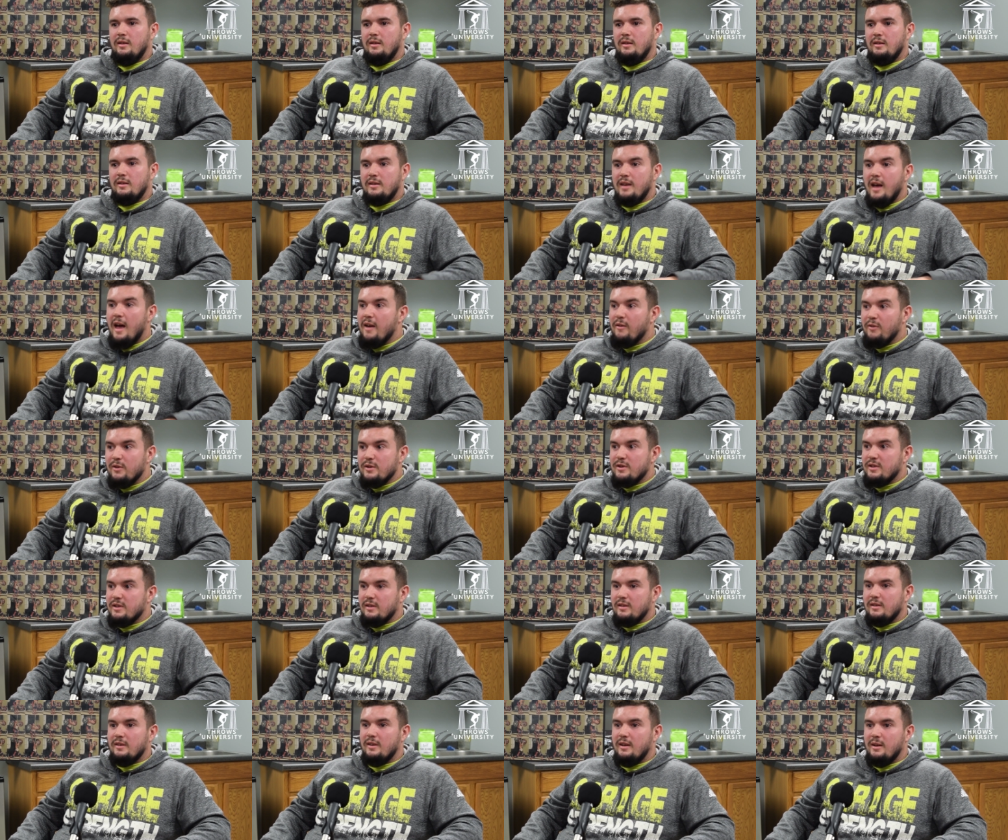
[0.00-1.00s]

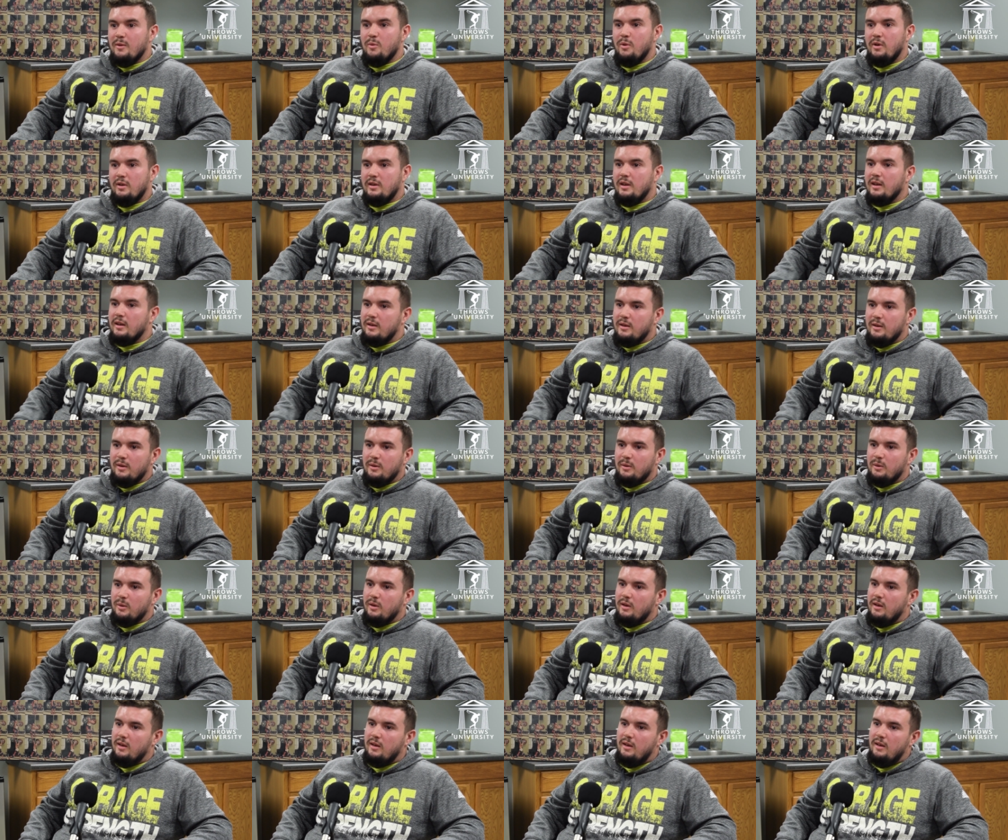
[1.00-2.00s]
savages and what they
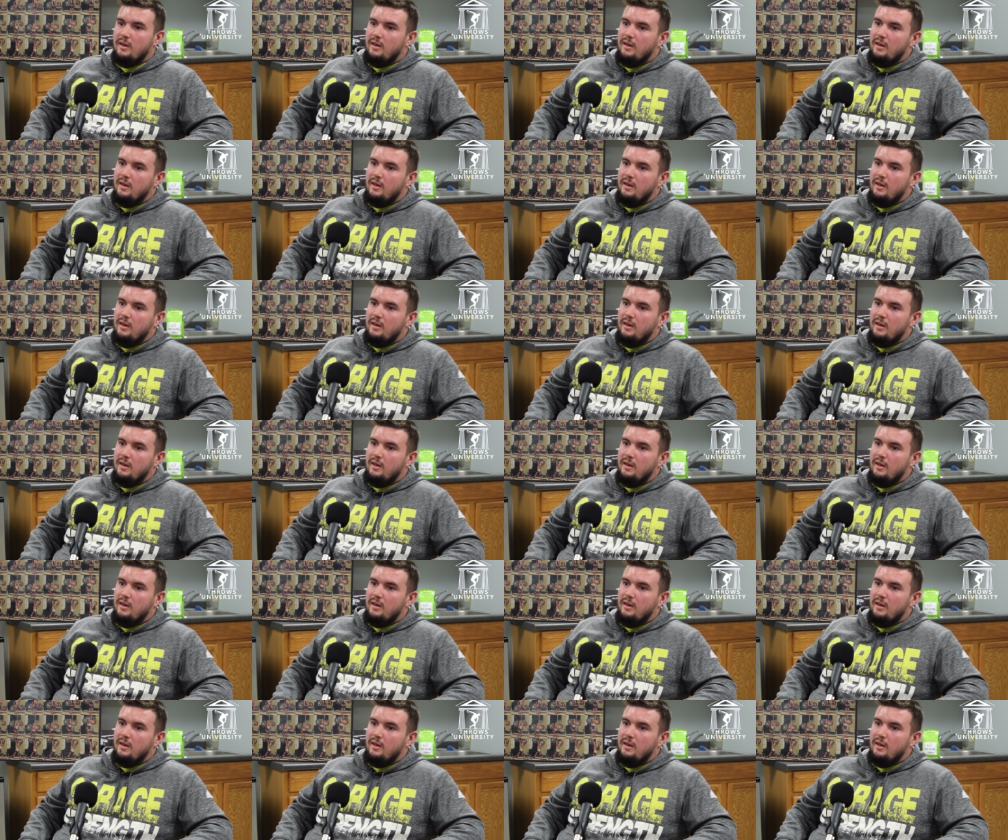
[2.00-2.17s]
do. Yeah.